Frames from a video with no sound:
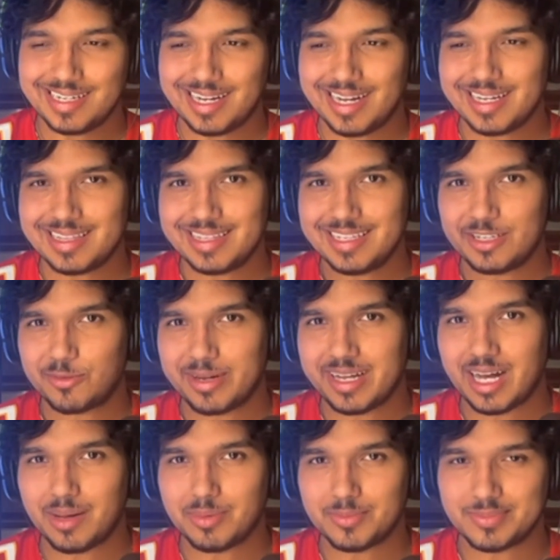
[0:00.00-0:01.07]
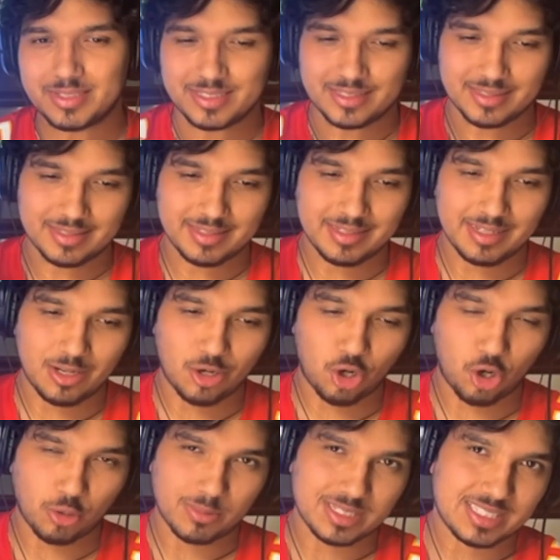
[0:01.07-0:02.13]
I think great albums
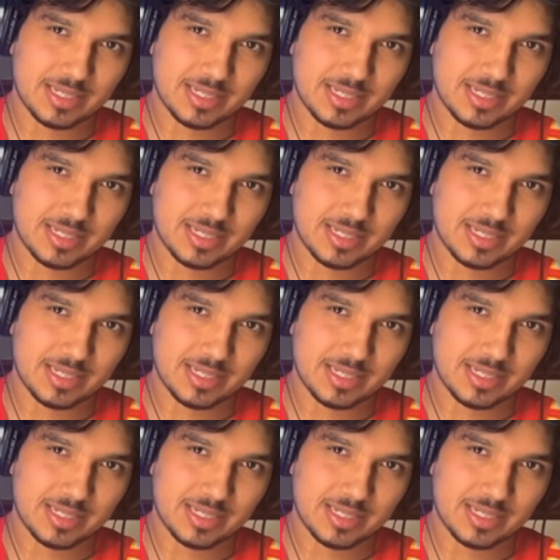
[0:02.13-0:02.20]
are what